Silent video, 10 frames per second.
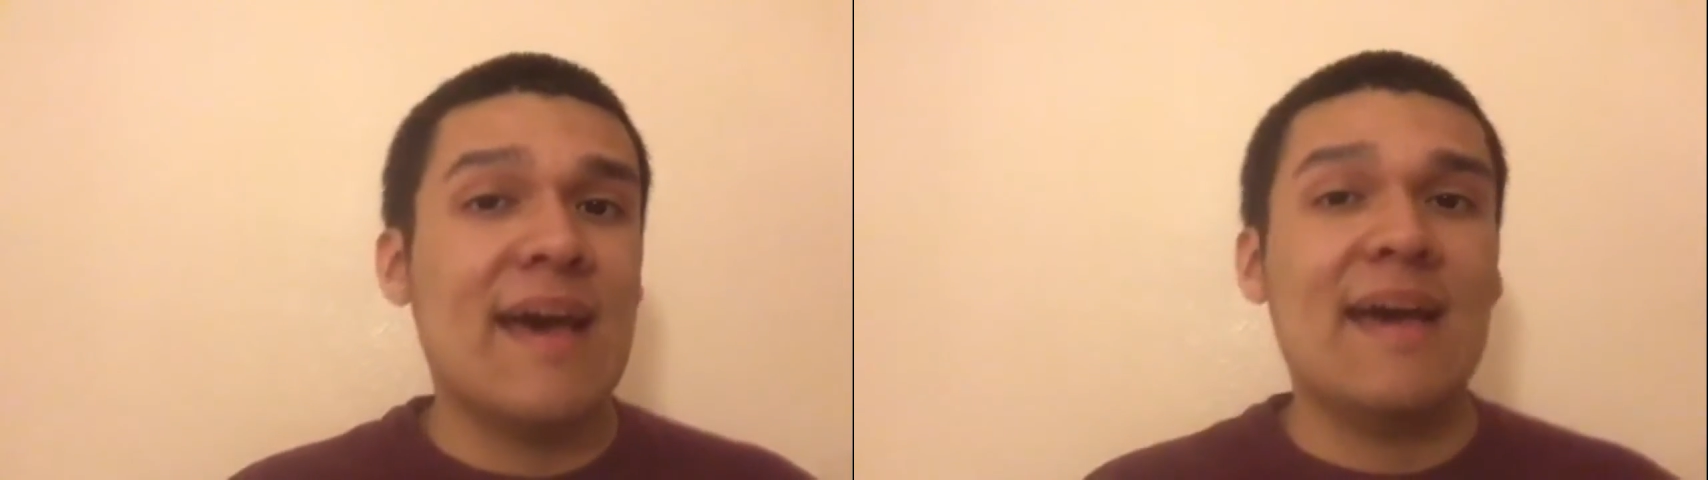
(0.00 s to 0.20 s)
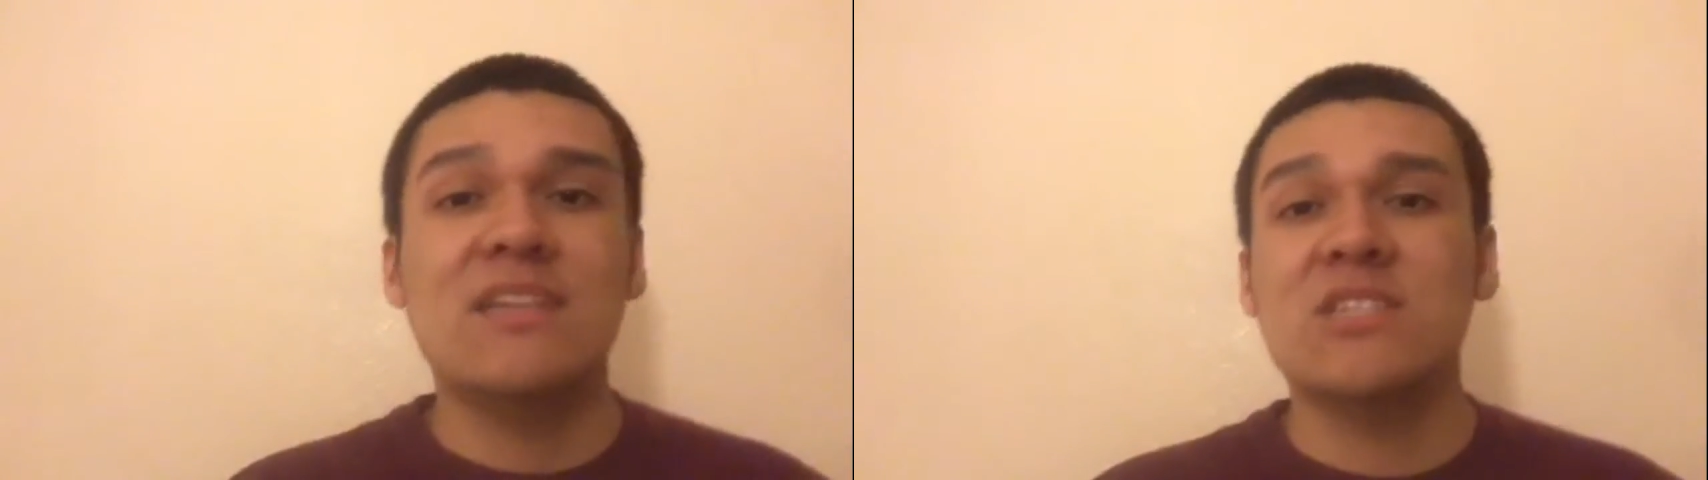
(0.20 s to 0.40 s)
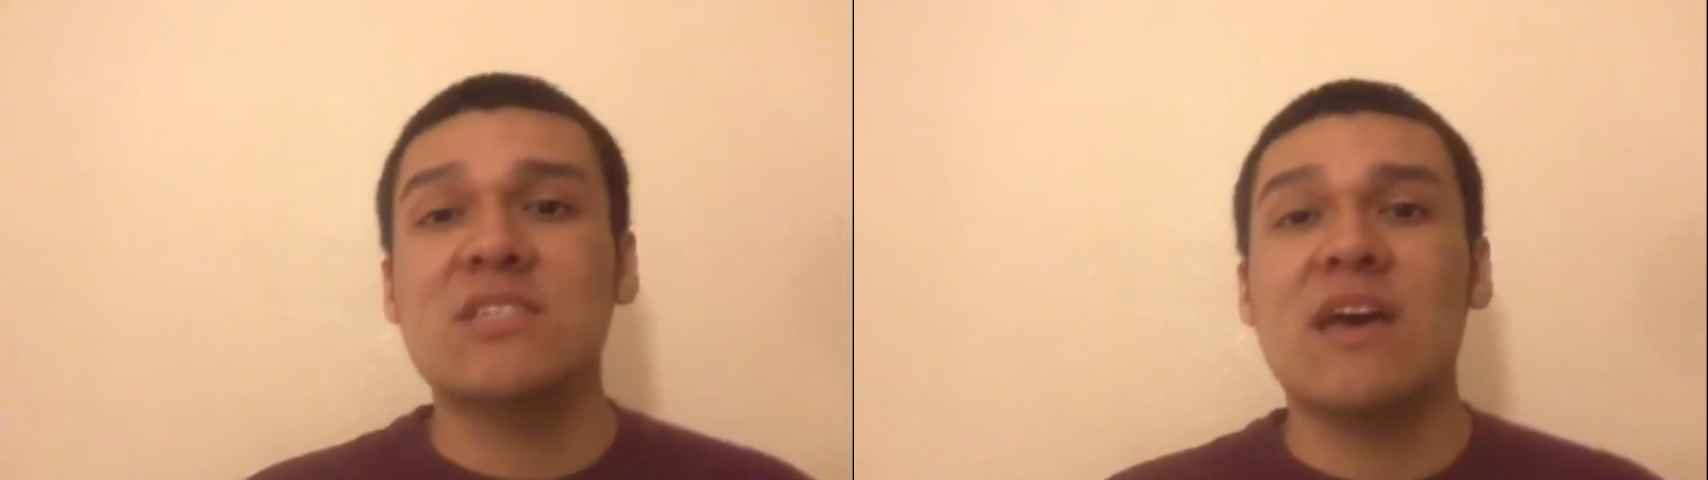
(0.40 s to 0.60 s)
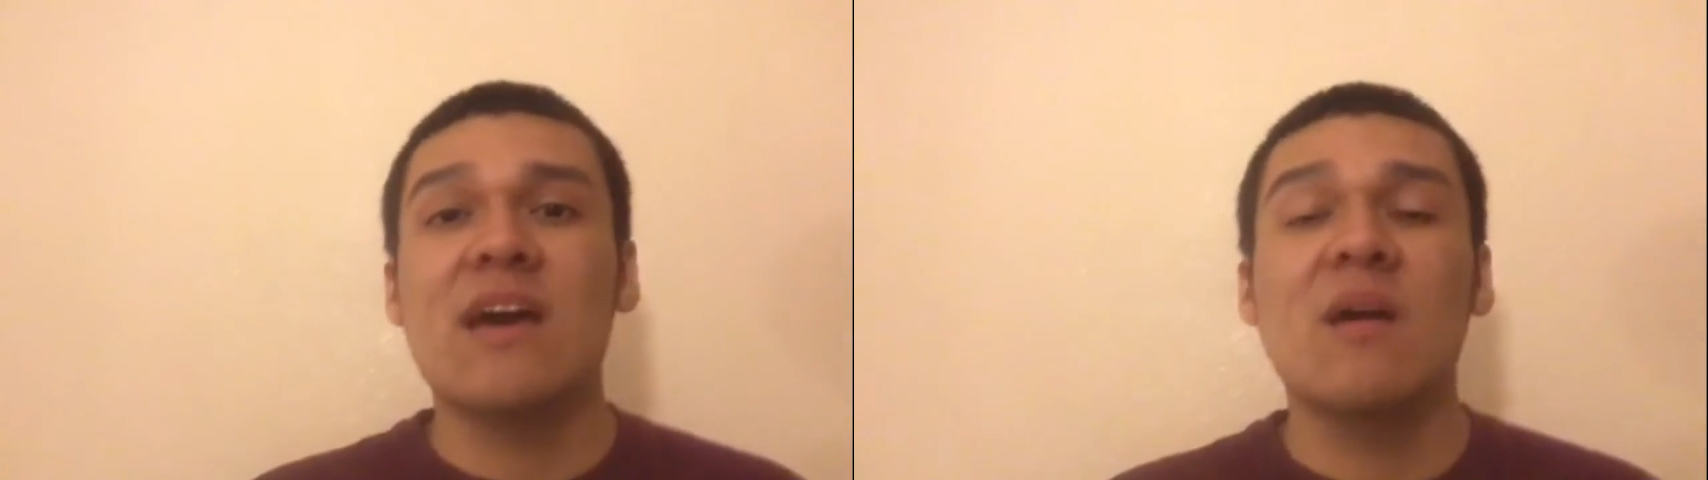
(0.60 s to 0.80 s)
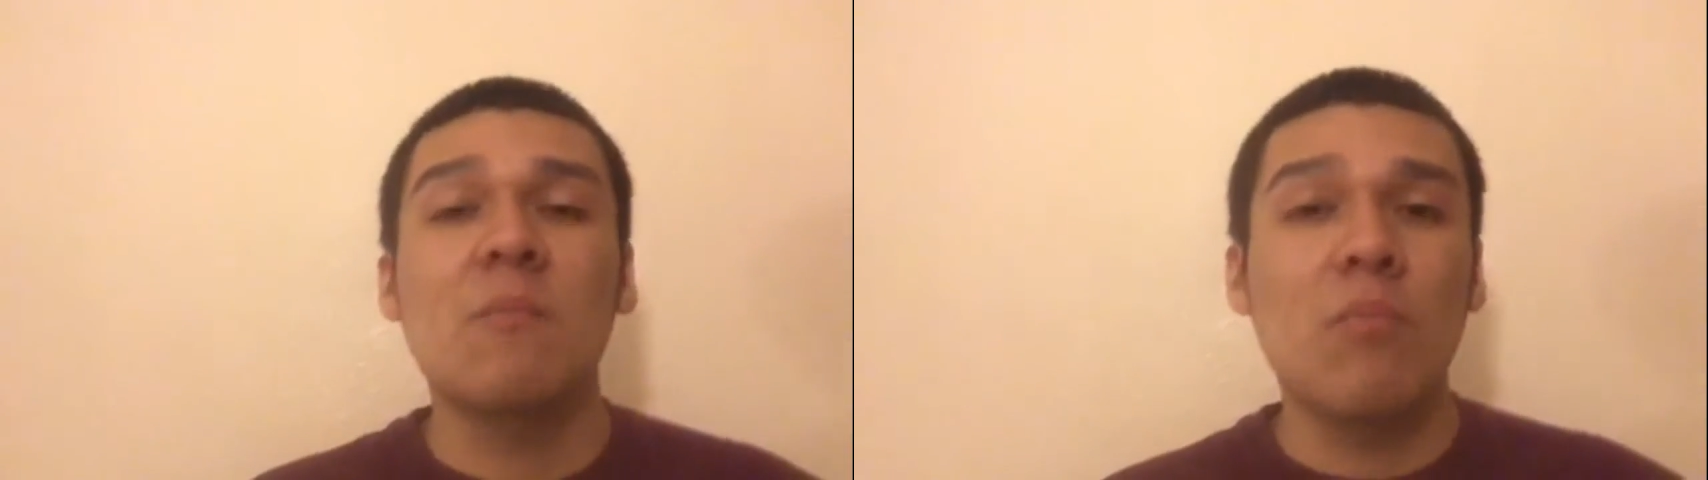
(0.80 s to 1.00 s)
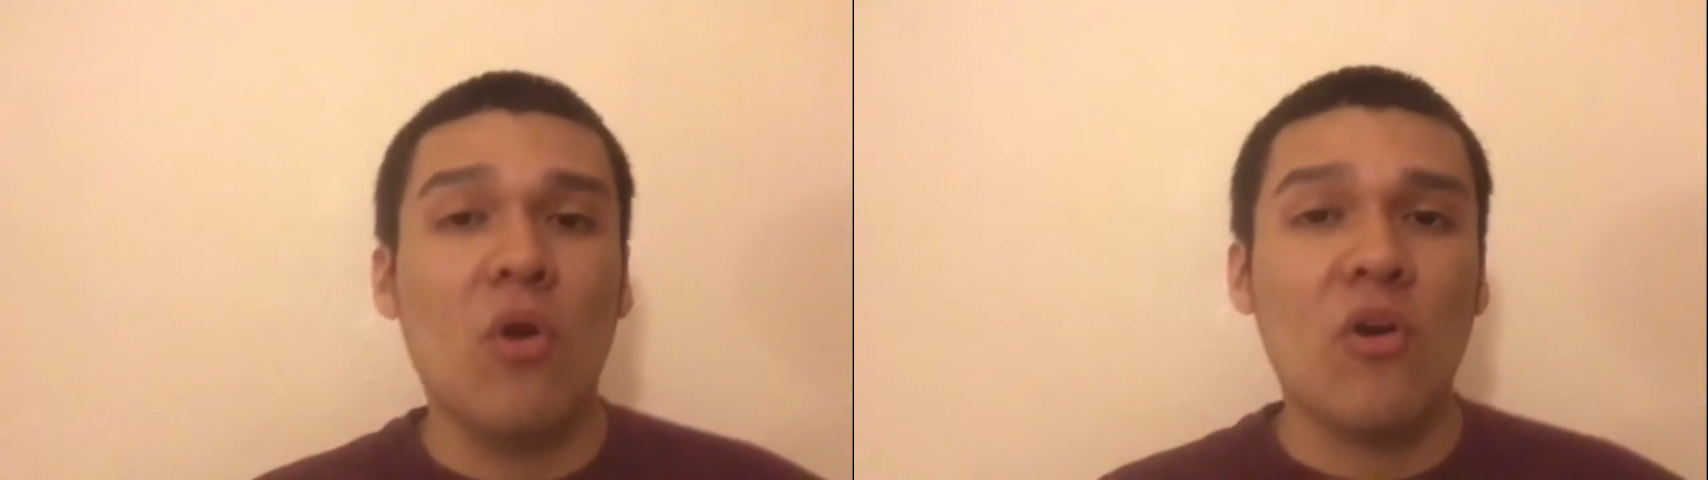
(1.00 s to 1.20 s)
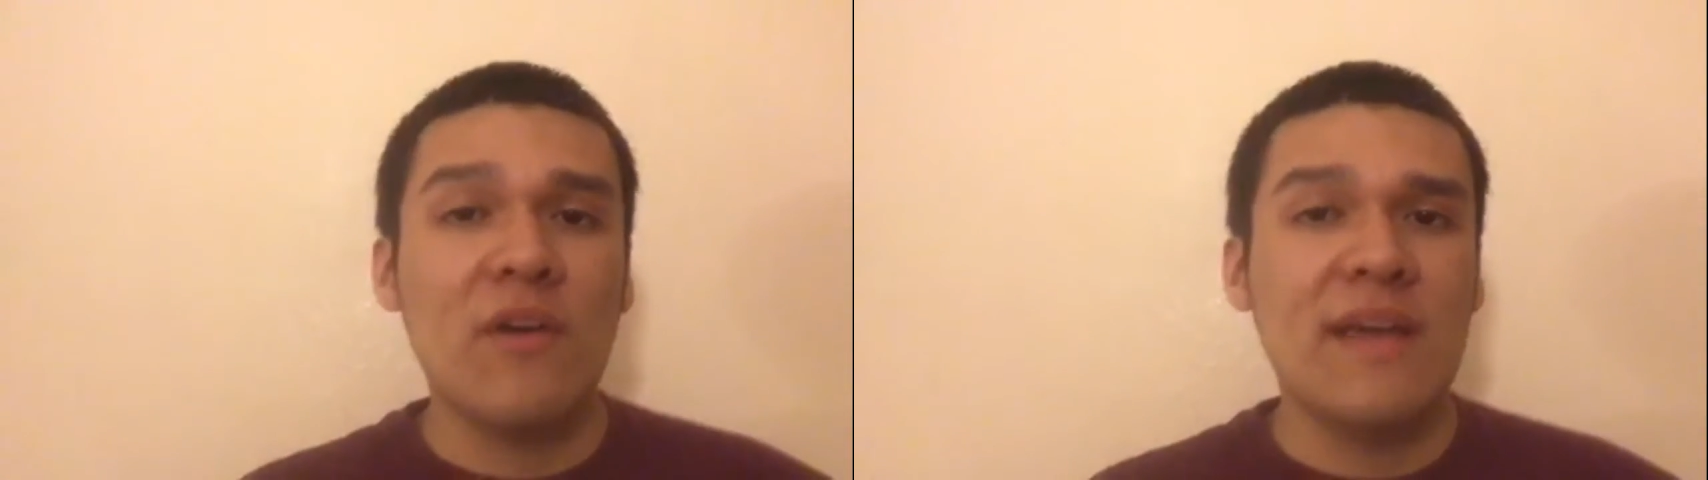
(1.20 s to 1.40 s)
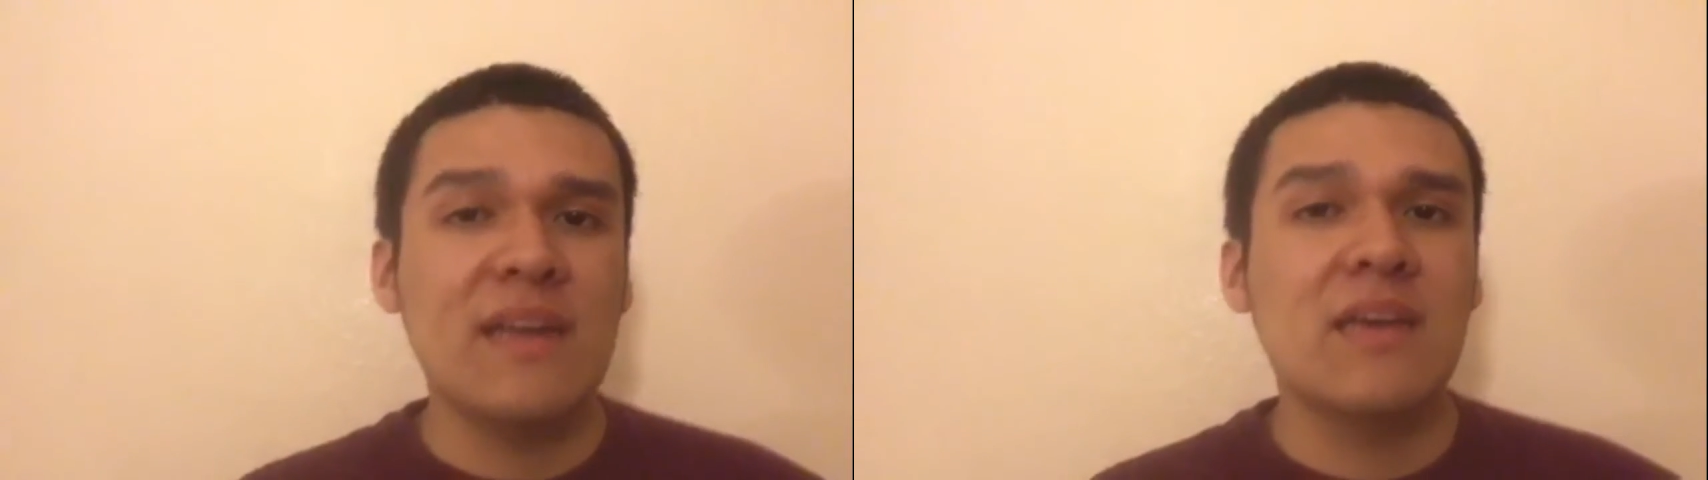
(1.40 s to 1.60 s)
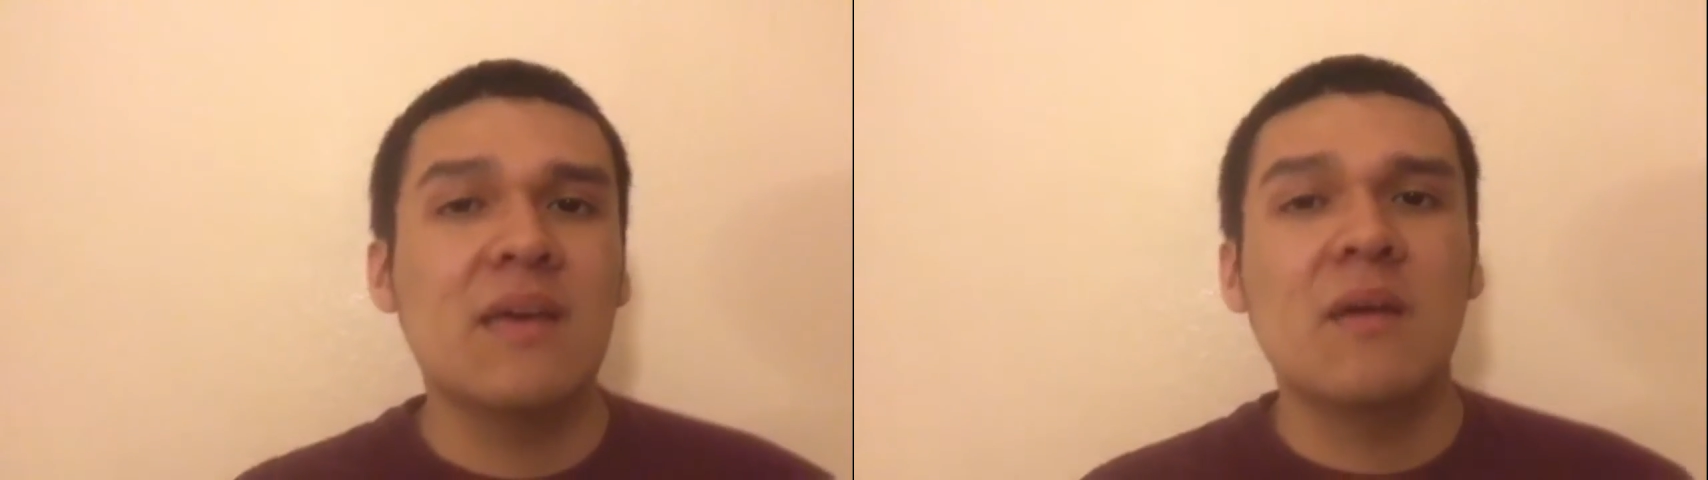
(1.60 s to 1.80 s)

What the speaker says: I just got a boring,